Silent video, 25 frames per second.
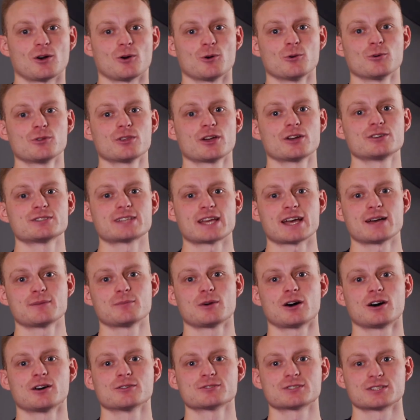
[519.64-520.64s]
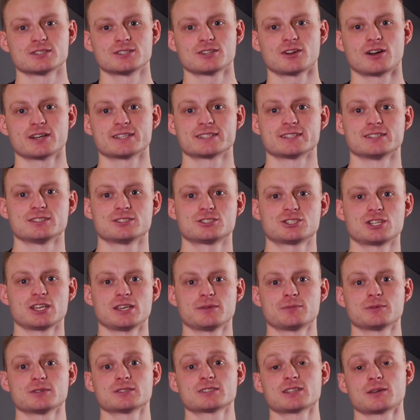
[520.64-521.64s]
All those air miles and nights in
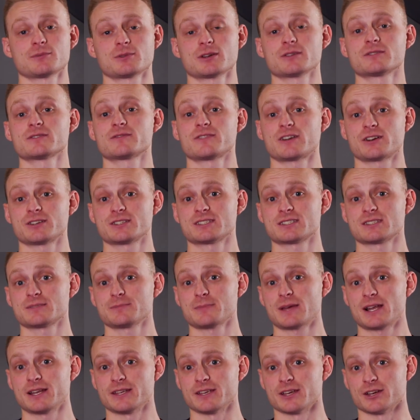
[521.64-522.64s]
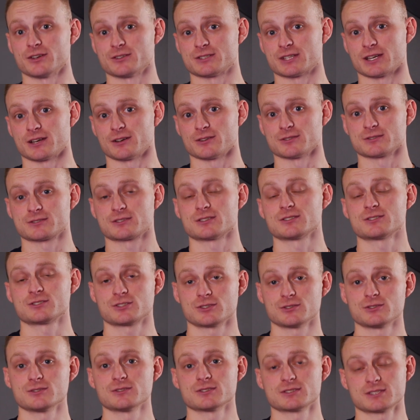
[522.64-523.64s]
cheap and sometimes very smelly hotels
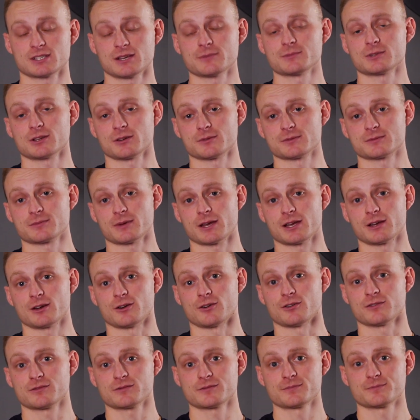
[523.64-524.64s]
do sometimes pay off.